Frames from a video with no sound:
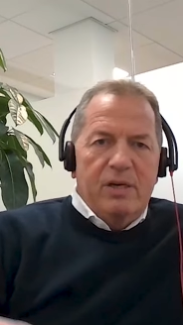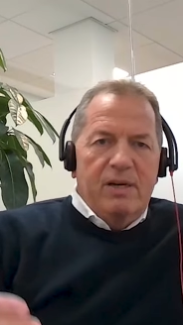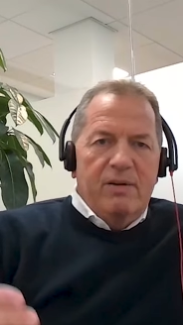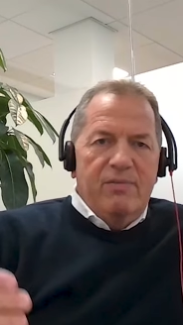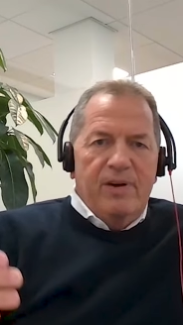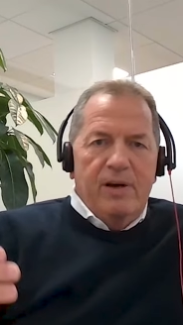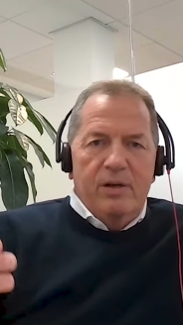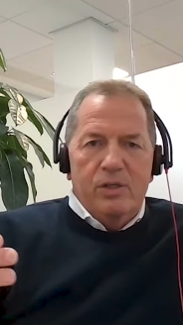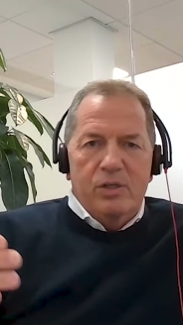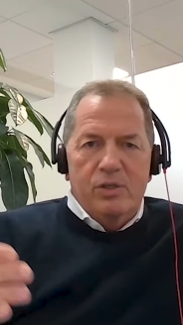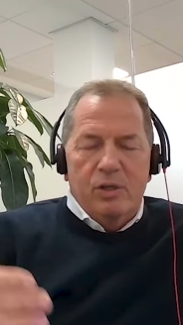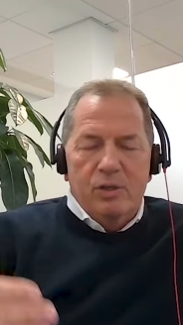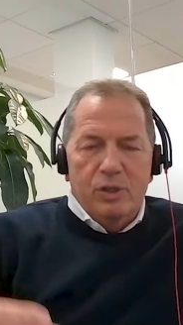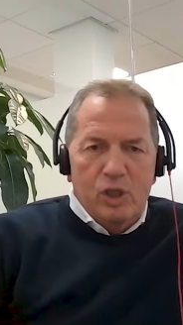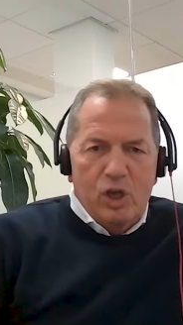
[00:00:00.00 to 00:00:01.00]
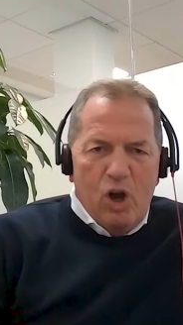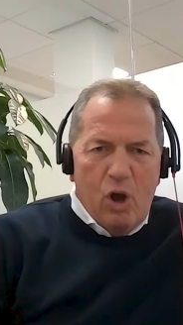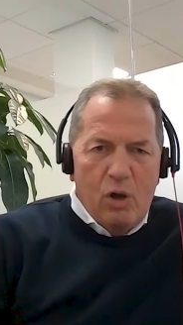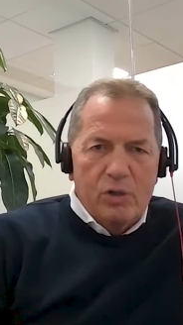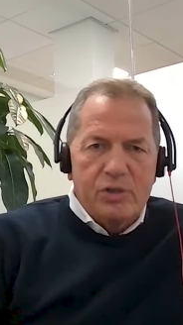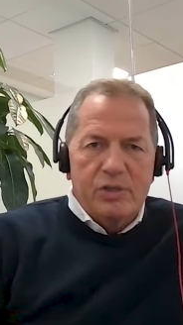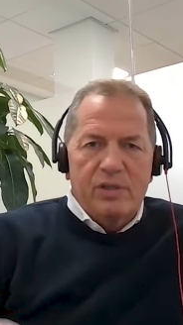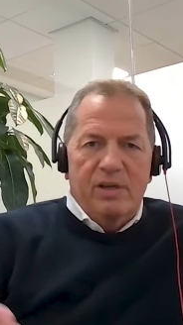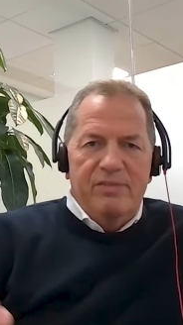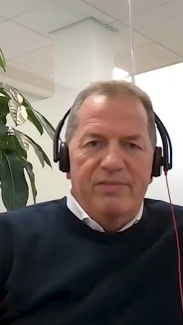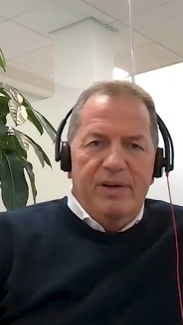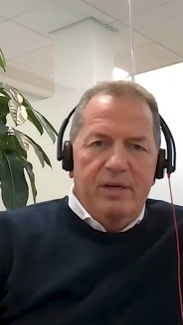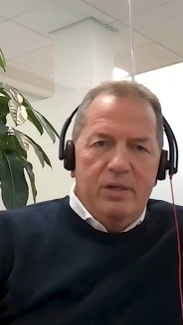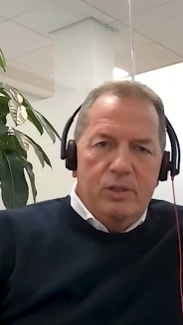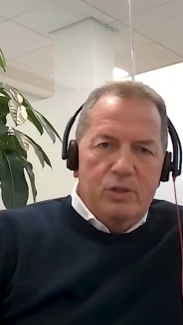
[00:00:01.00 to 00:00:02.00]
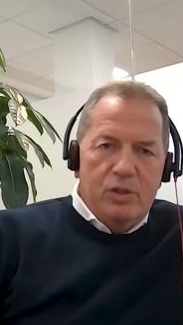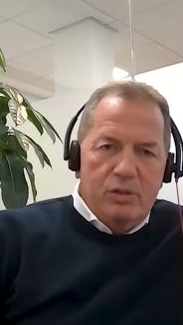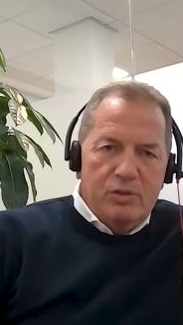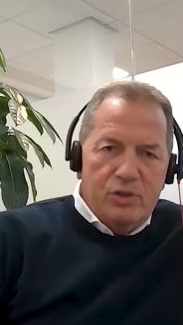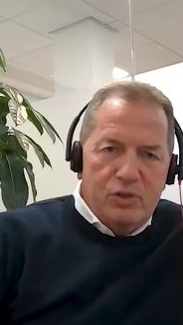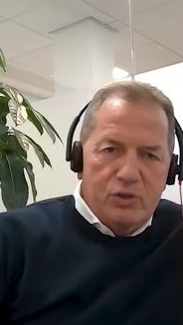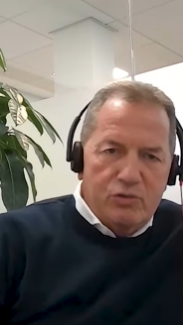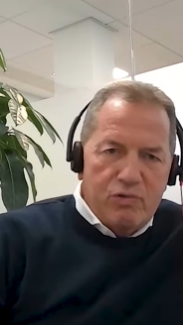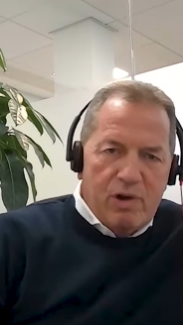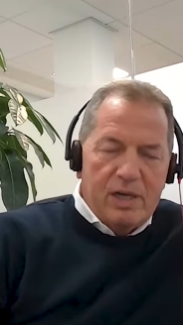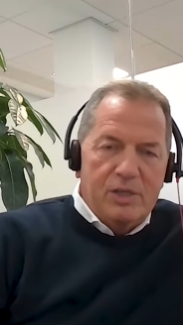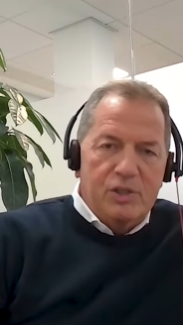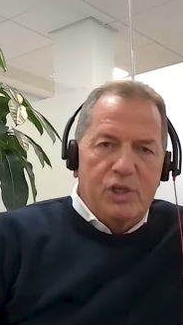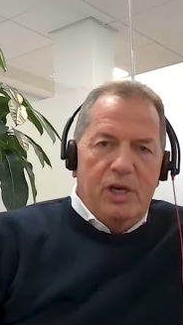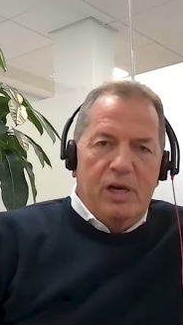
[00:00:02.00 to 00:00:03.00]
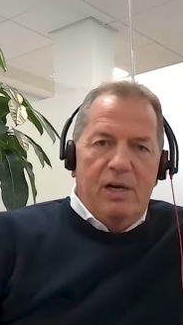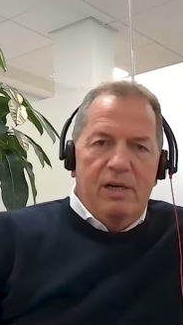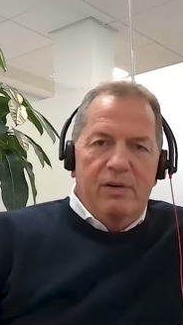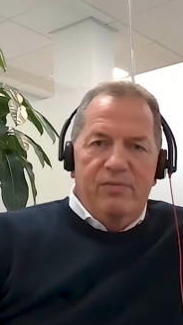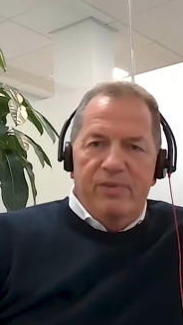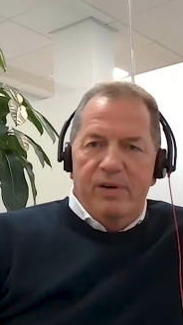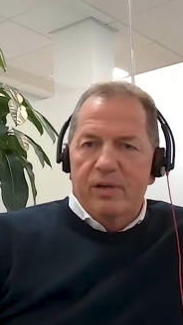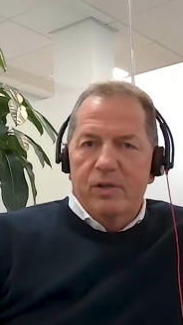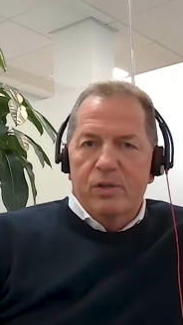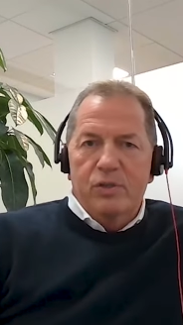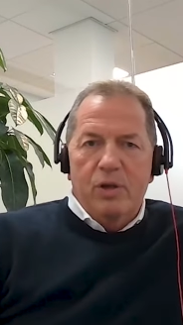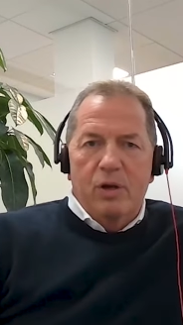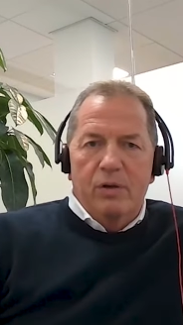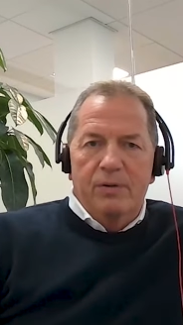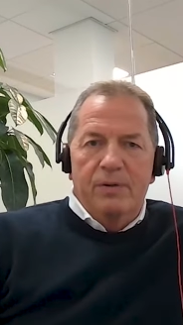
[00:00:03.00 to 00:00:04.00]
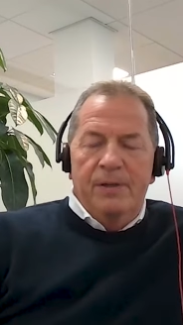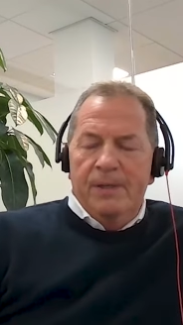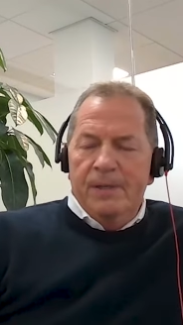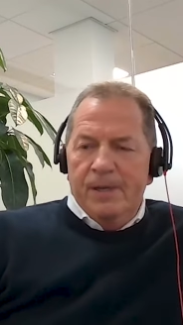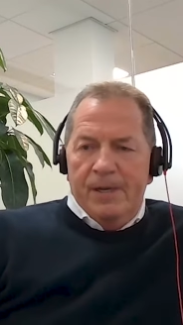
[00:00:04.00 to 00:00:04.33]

I focused on cost. I focused on structure. I focused on